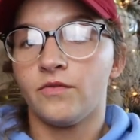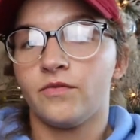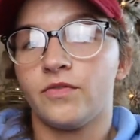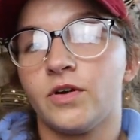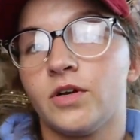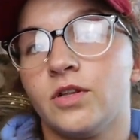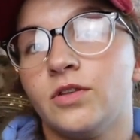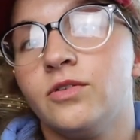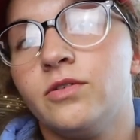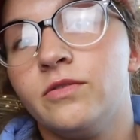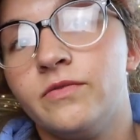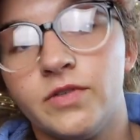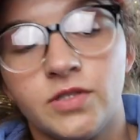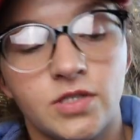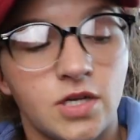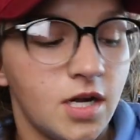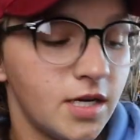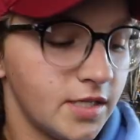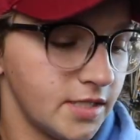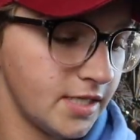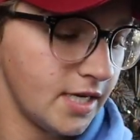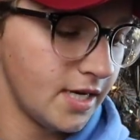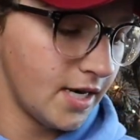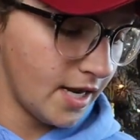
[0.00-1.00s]
for Louis
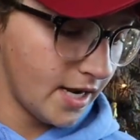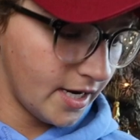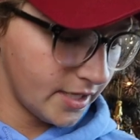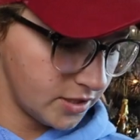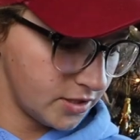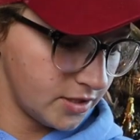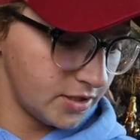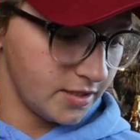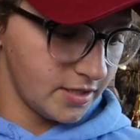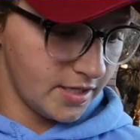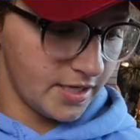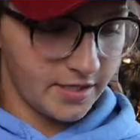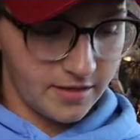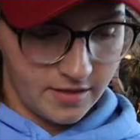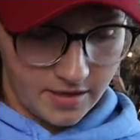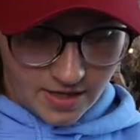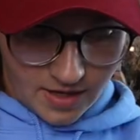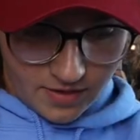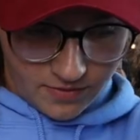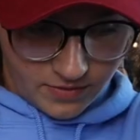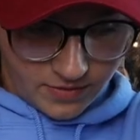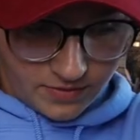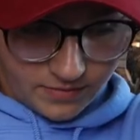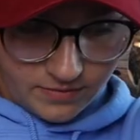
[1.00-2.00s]
Vuittons, and I actually like
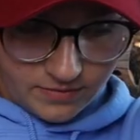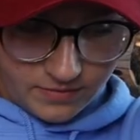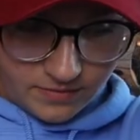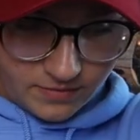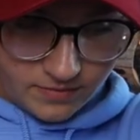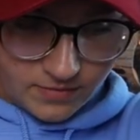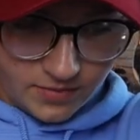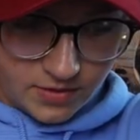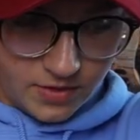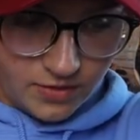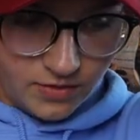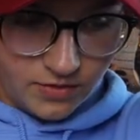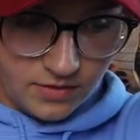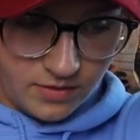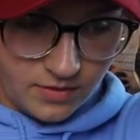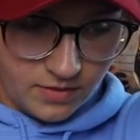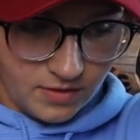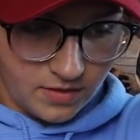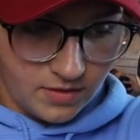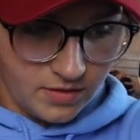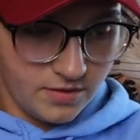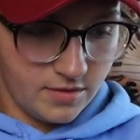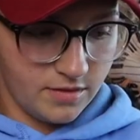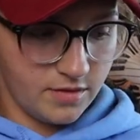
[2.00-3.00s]
that one, the
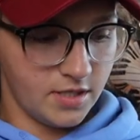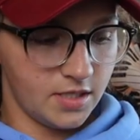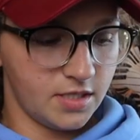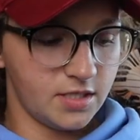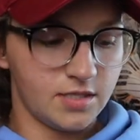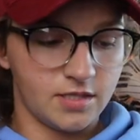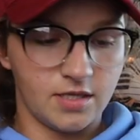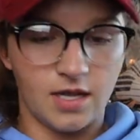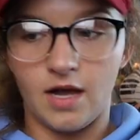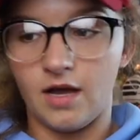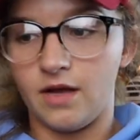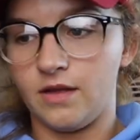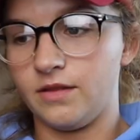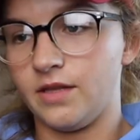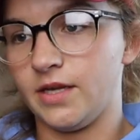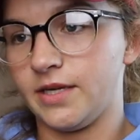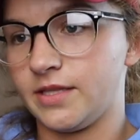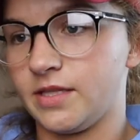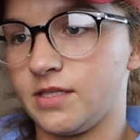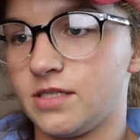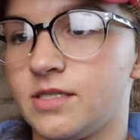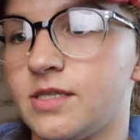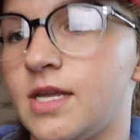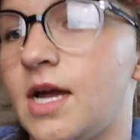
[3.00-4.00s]
this style,
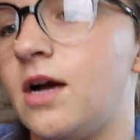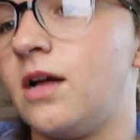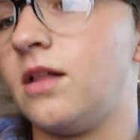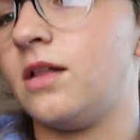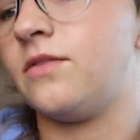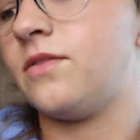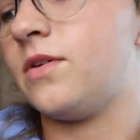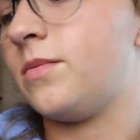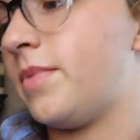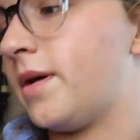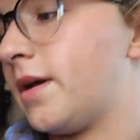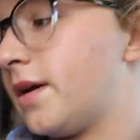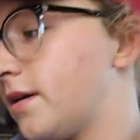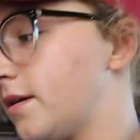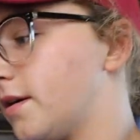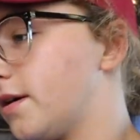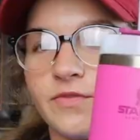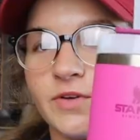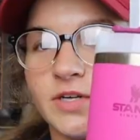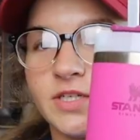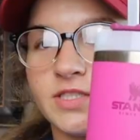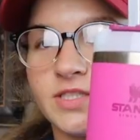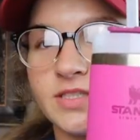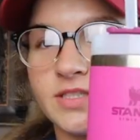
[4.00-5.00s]
like the style of it better.
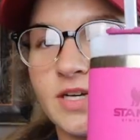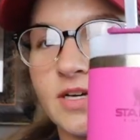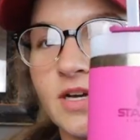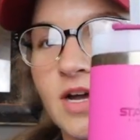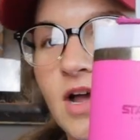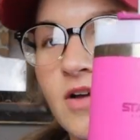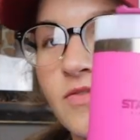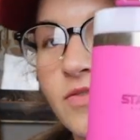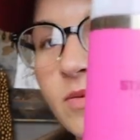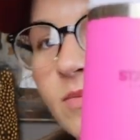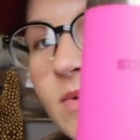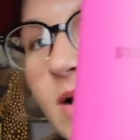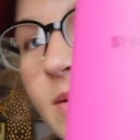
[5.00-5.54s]
First thing I got from